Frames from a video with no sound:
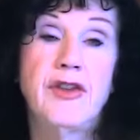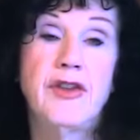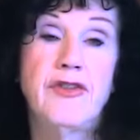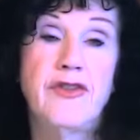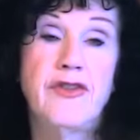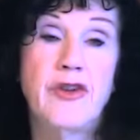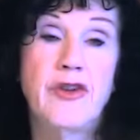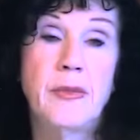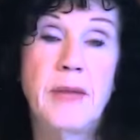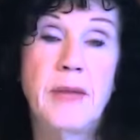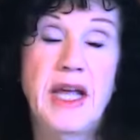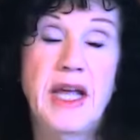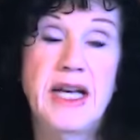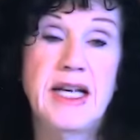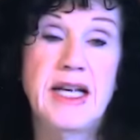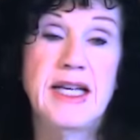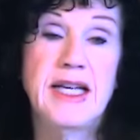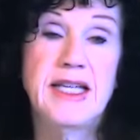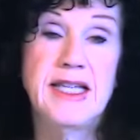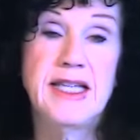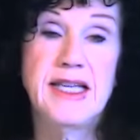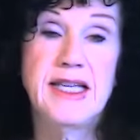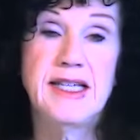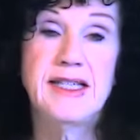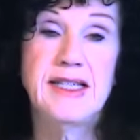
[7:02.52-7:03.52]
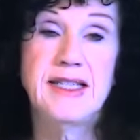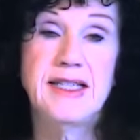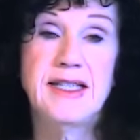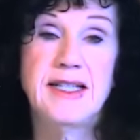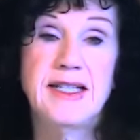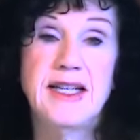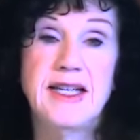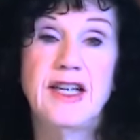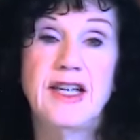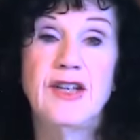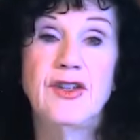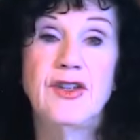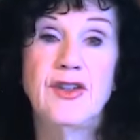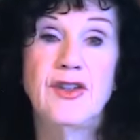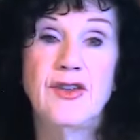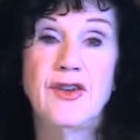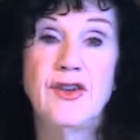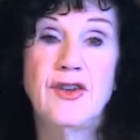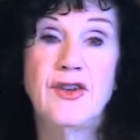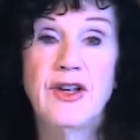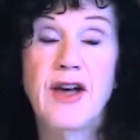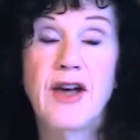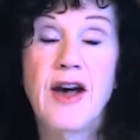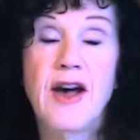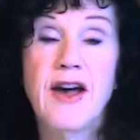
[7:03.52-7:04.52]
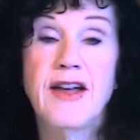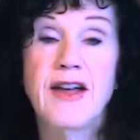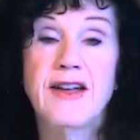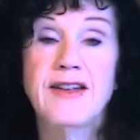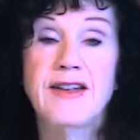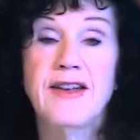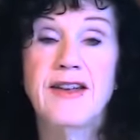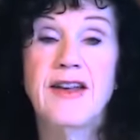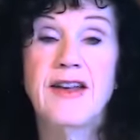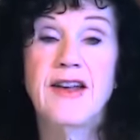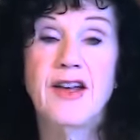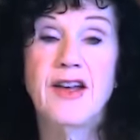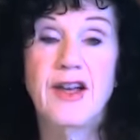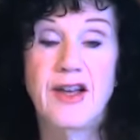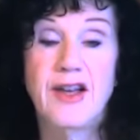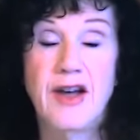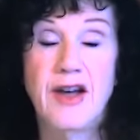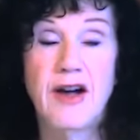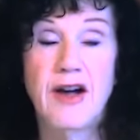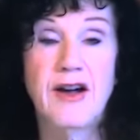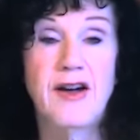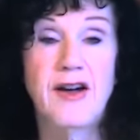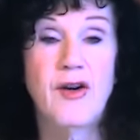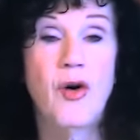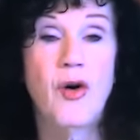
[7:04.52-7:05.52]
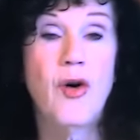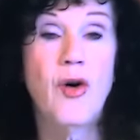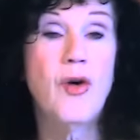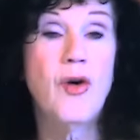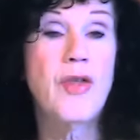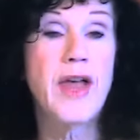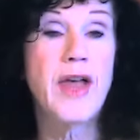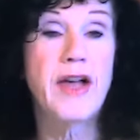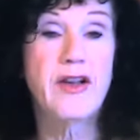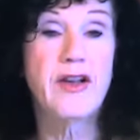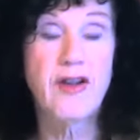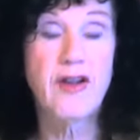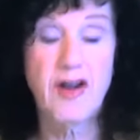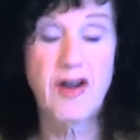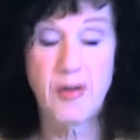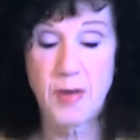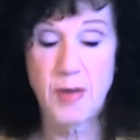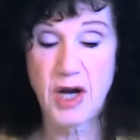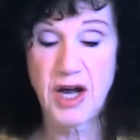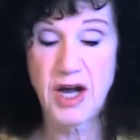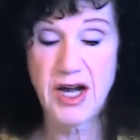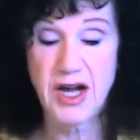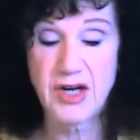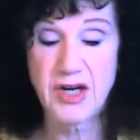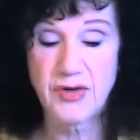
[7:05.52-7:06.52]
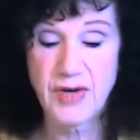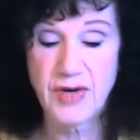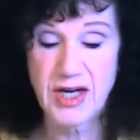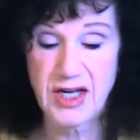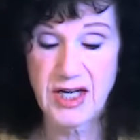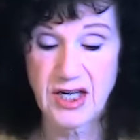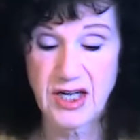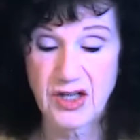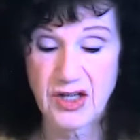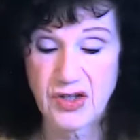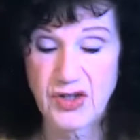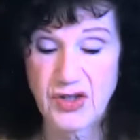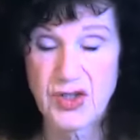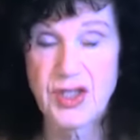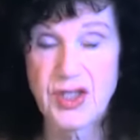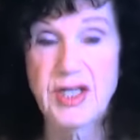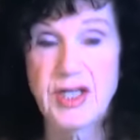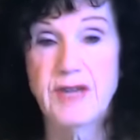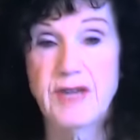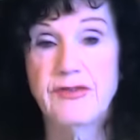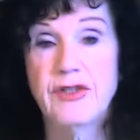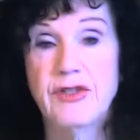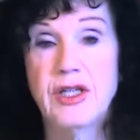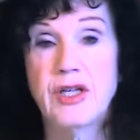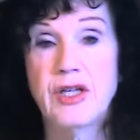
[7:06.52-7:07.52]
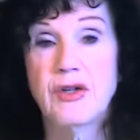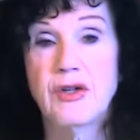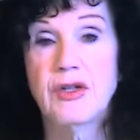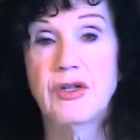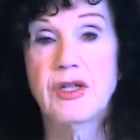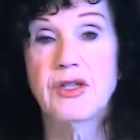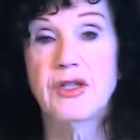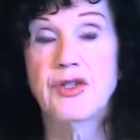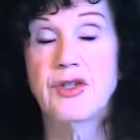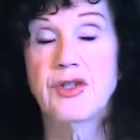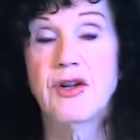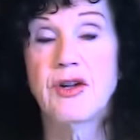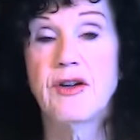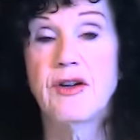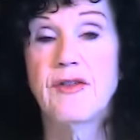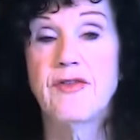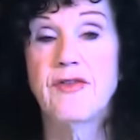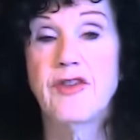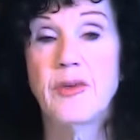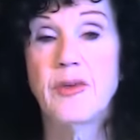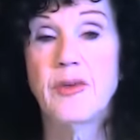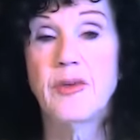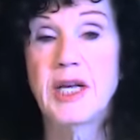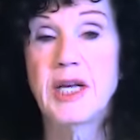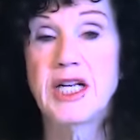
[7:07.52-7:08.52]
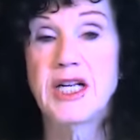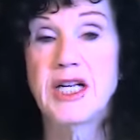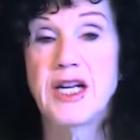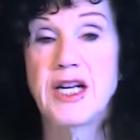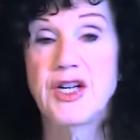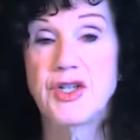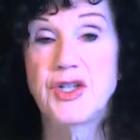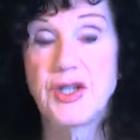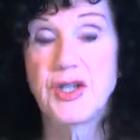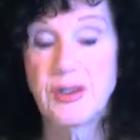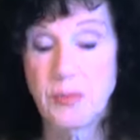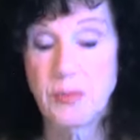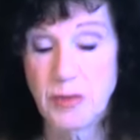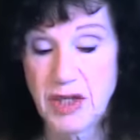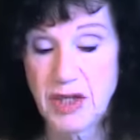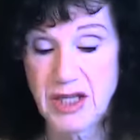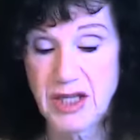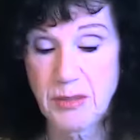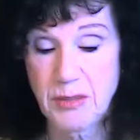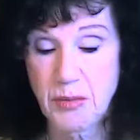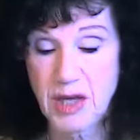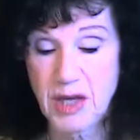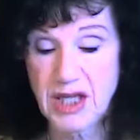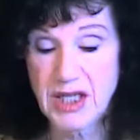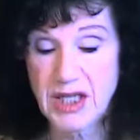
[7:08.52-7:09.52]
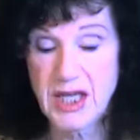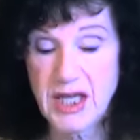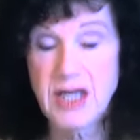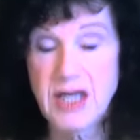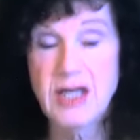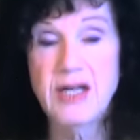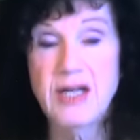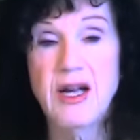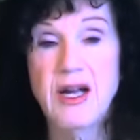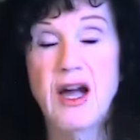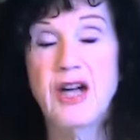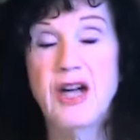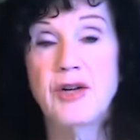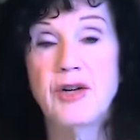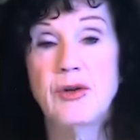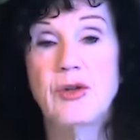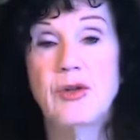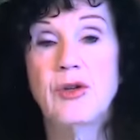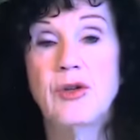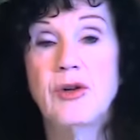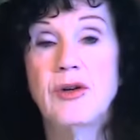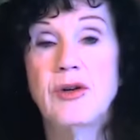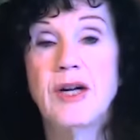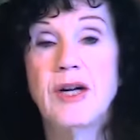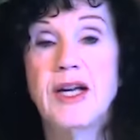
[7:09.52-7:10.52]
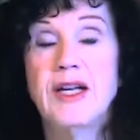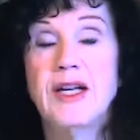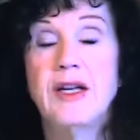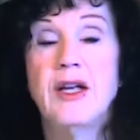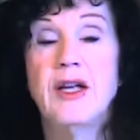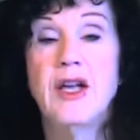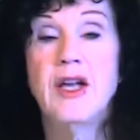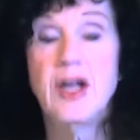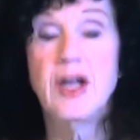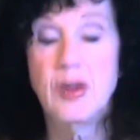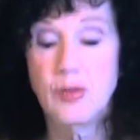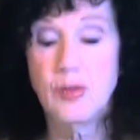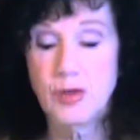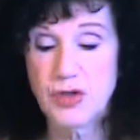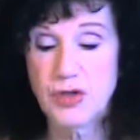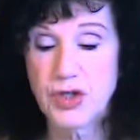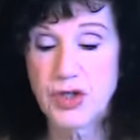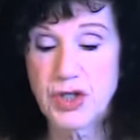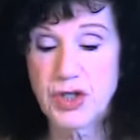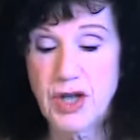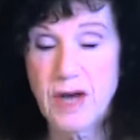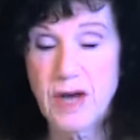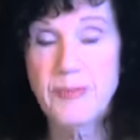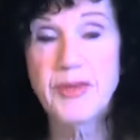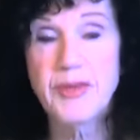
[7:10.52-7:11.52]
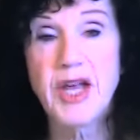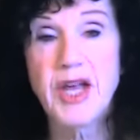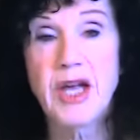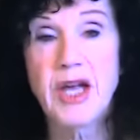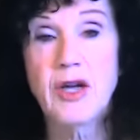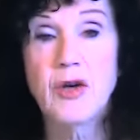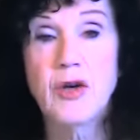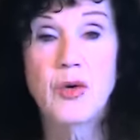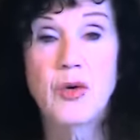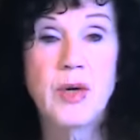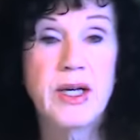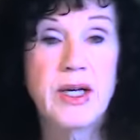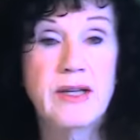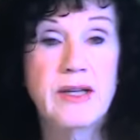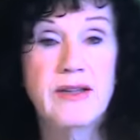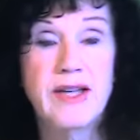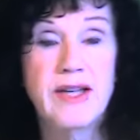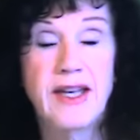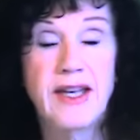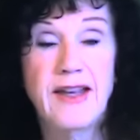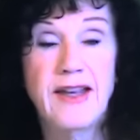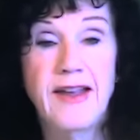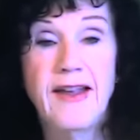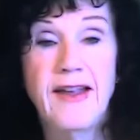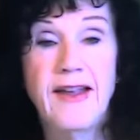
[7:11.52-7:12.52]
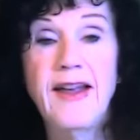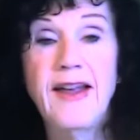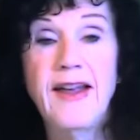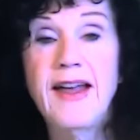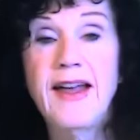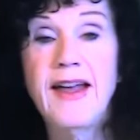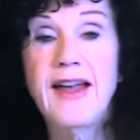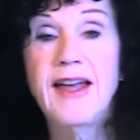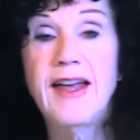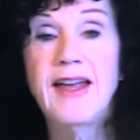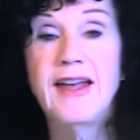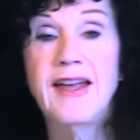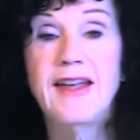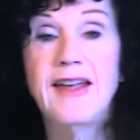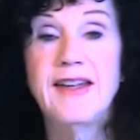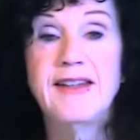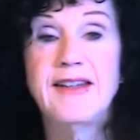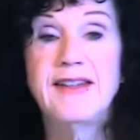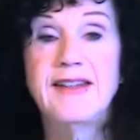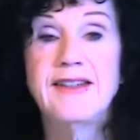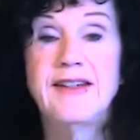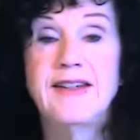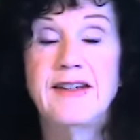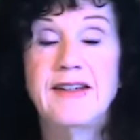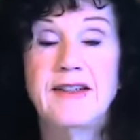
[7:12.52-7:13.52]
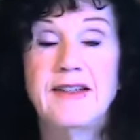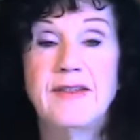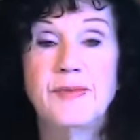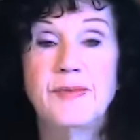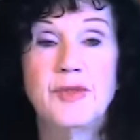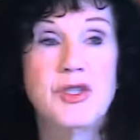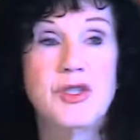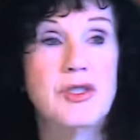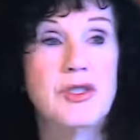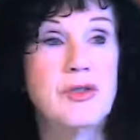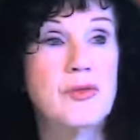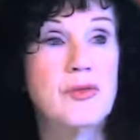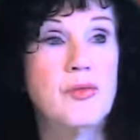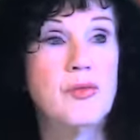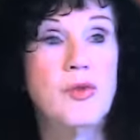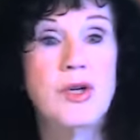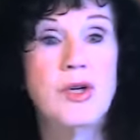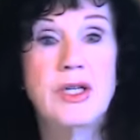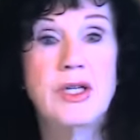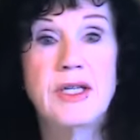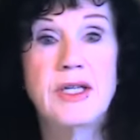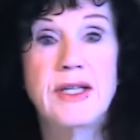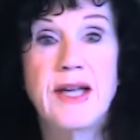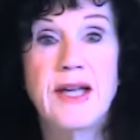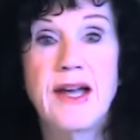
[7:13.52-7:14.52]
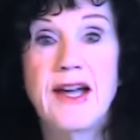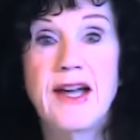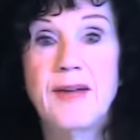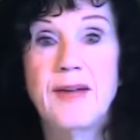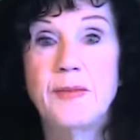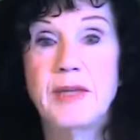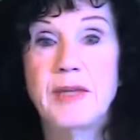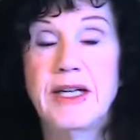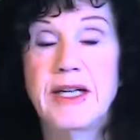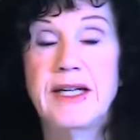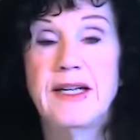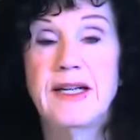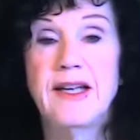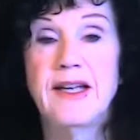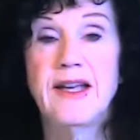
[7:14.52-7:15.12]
the fermenting yeast in your gut, uh, all that carbohydrate is definitely going to start fermentation. But the betaine hydrochloride will stop that quickly, and um, just one tablet.